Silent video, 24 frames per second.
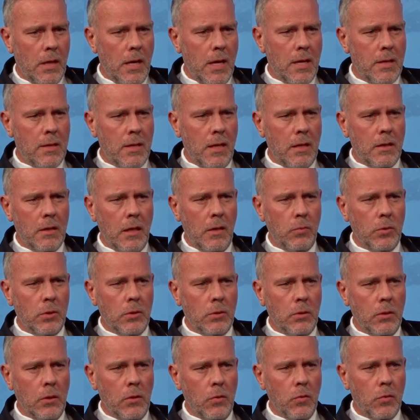And then they
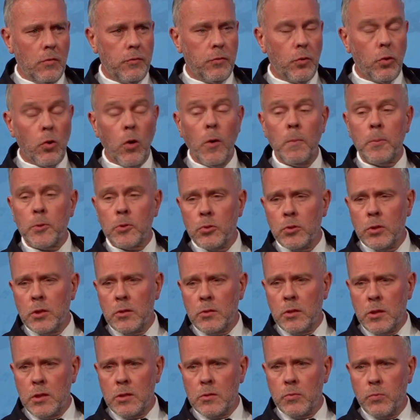will look for
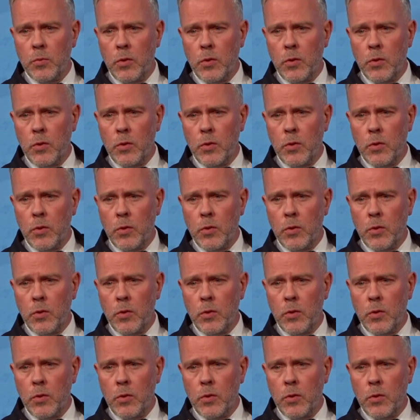opportunities